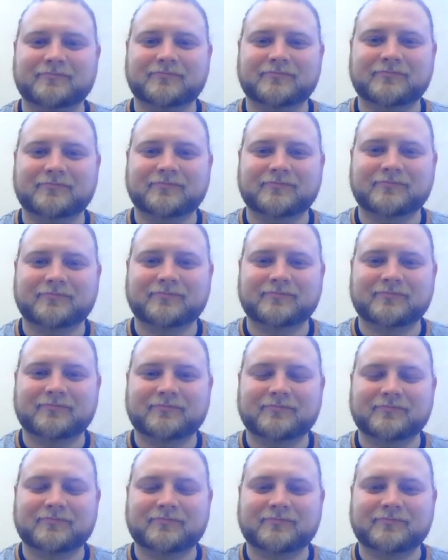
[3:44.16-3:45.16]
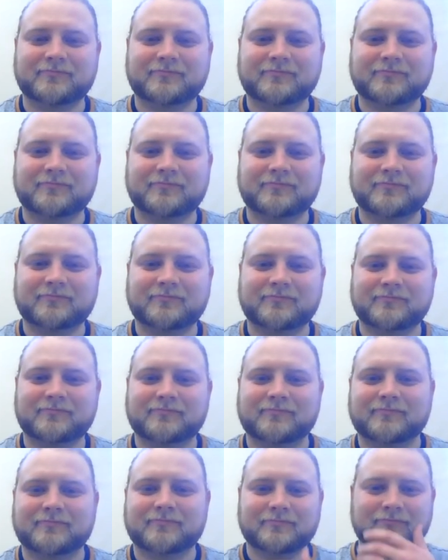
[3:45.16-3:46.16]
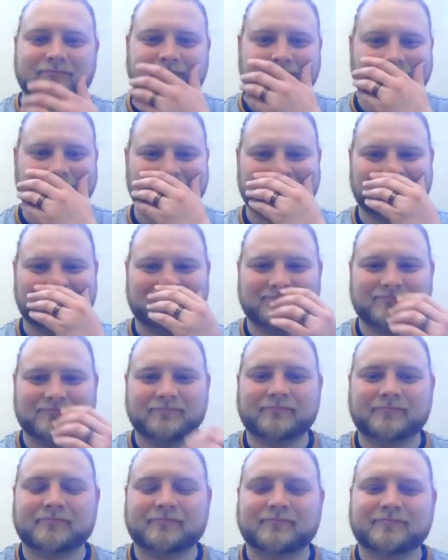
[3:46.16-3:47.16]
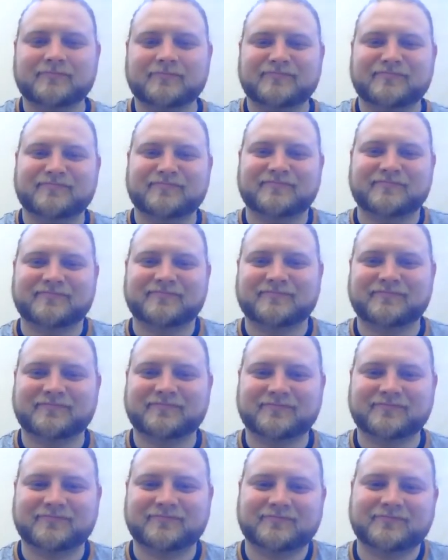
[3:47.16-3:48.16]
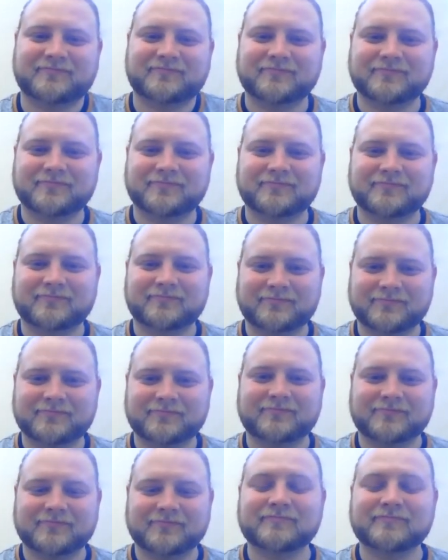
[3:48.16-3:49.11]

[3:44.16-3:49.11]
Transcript: [no speech]